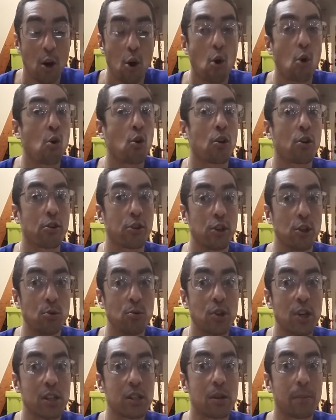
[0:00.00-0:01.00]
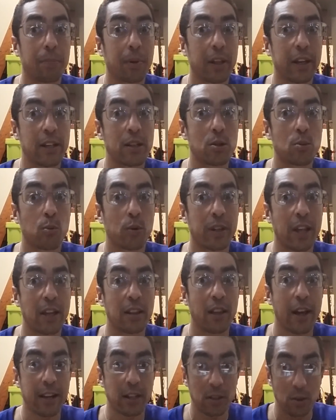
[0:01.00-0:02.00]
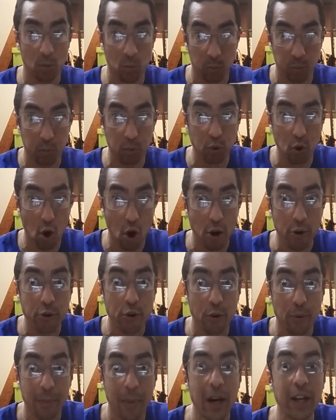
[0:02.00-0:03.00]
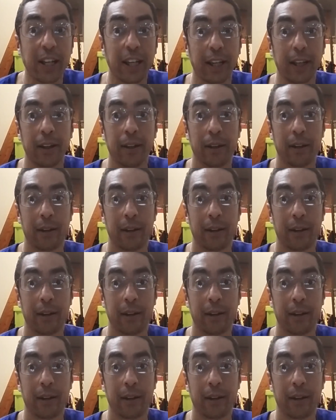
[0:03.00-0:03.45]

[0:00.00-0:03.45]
Or are you just a place where they like to launder money?